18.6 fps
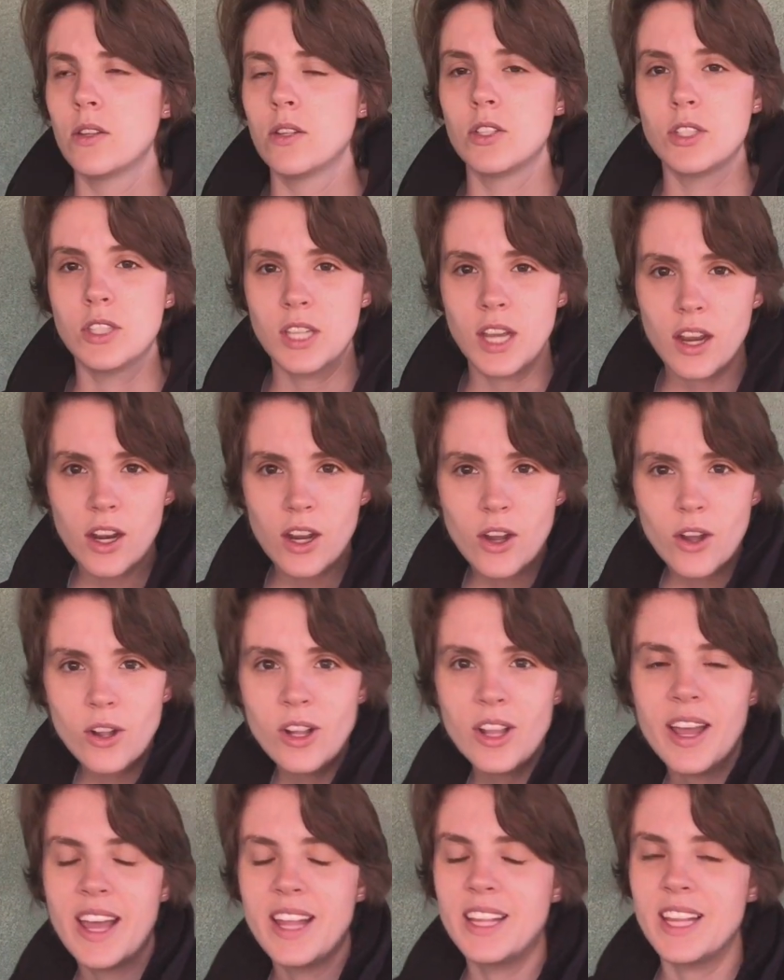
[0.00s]
Circle
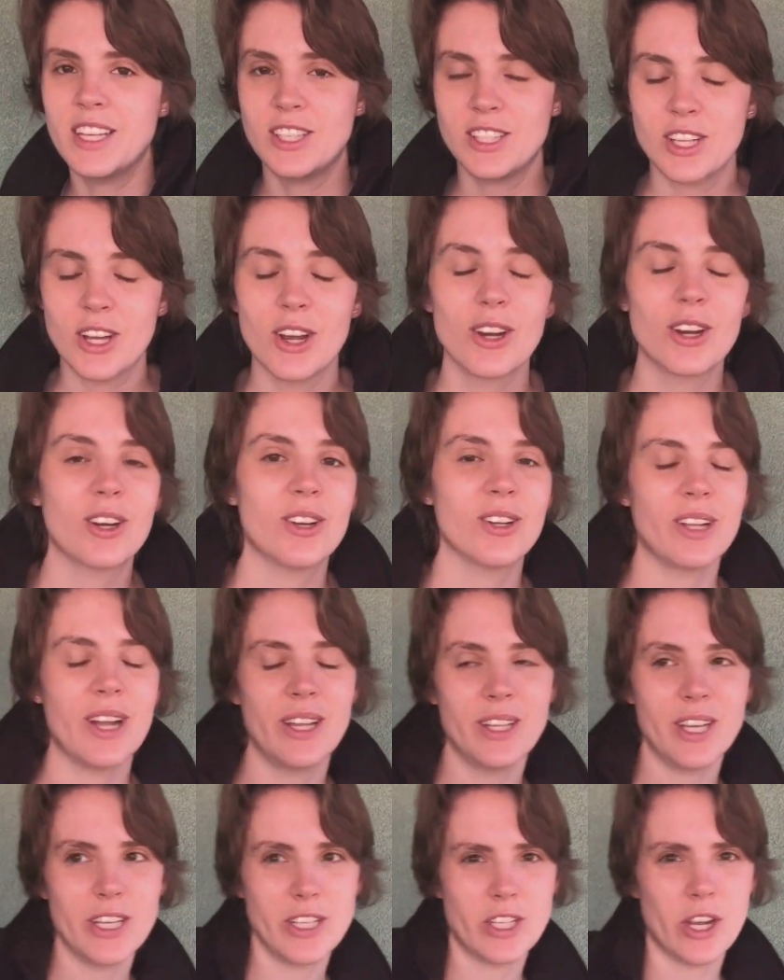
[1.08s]
and they circle and
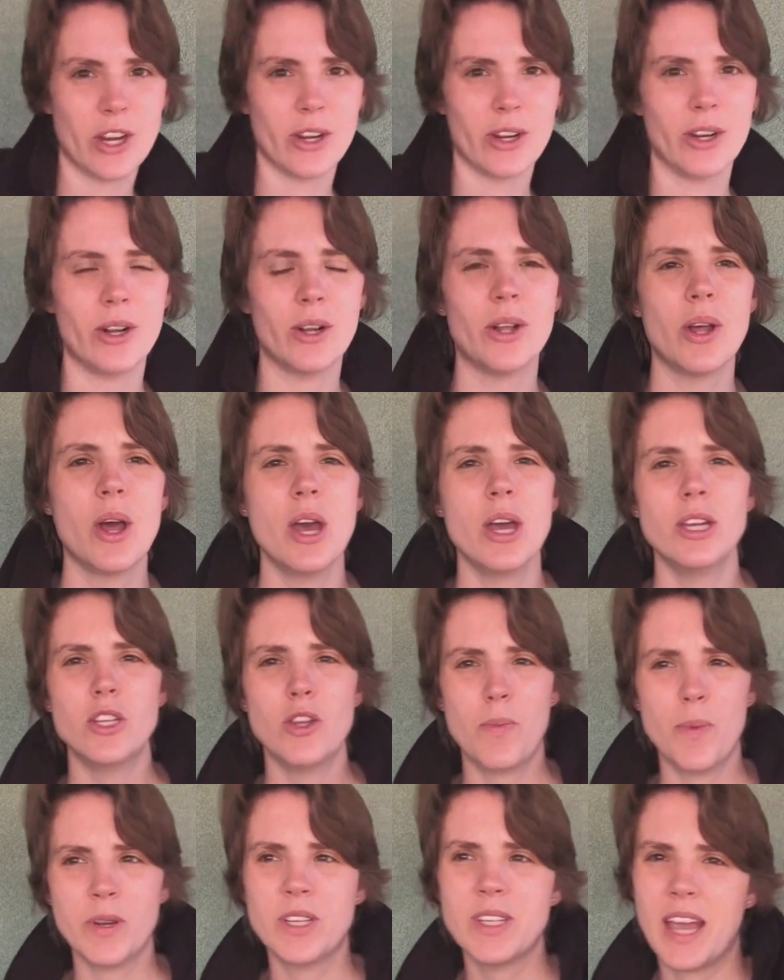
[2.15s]
they circle to
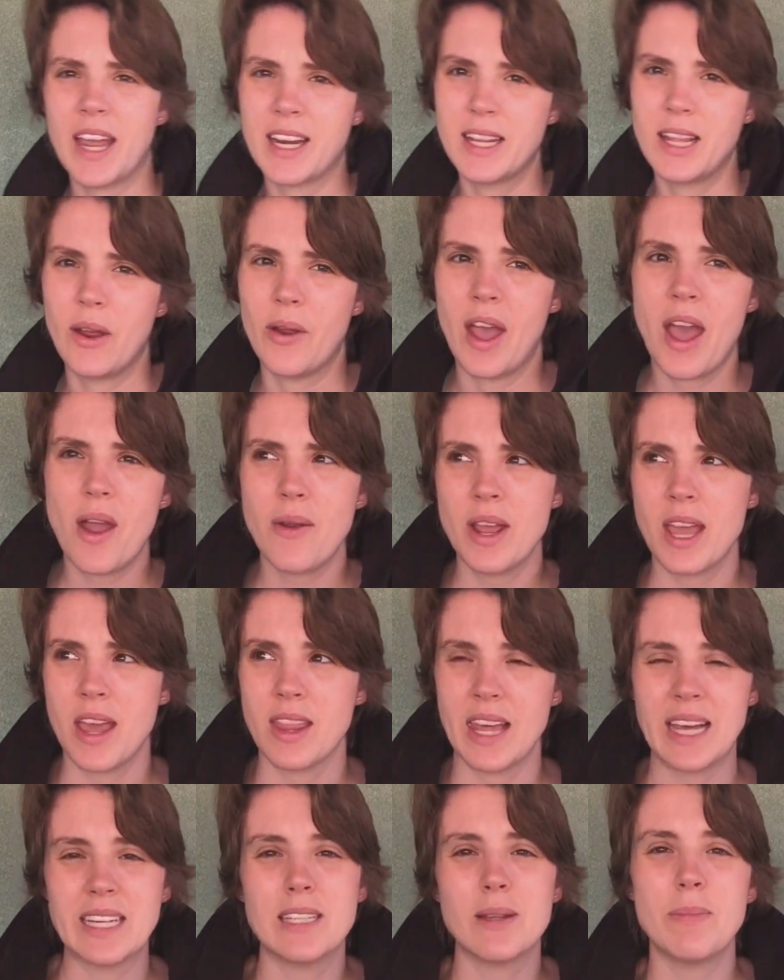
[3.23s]
protect their area.
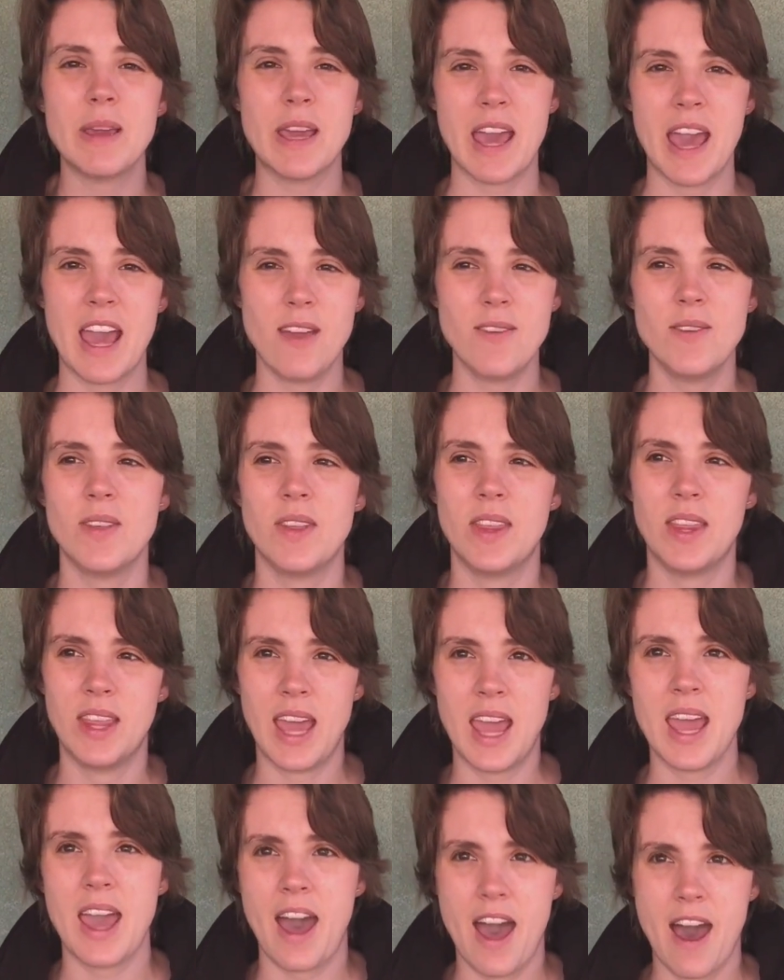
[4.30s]
That's a behavior that they
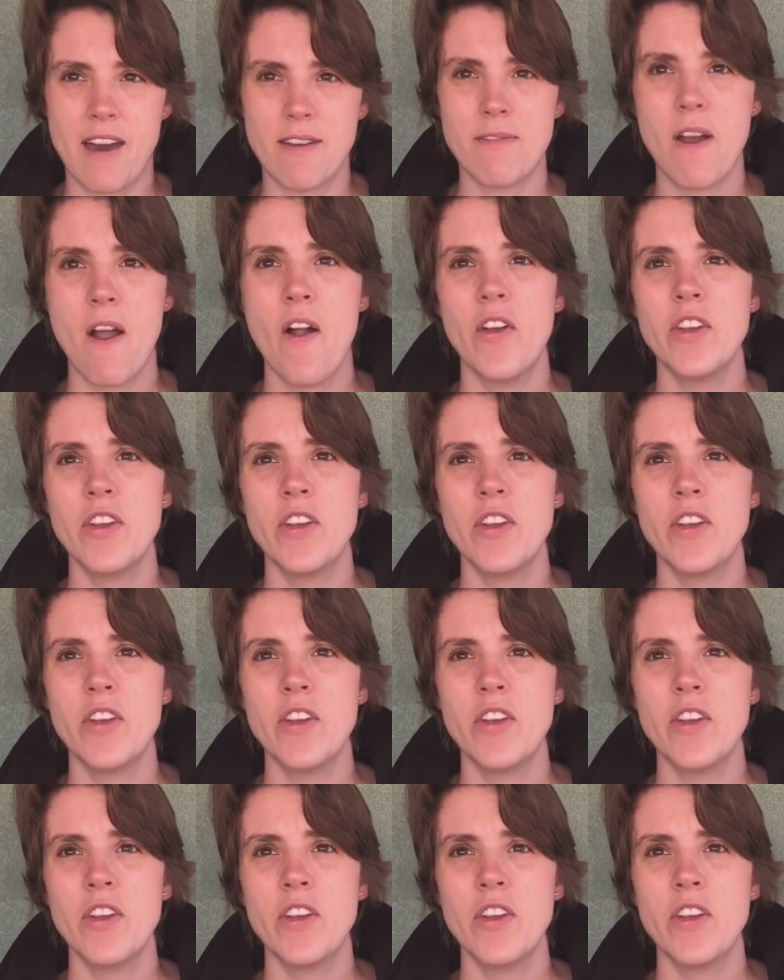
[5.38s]
have.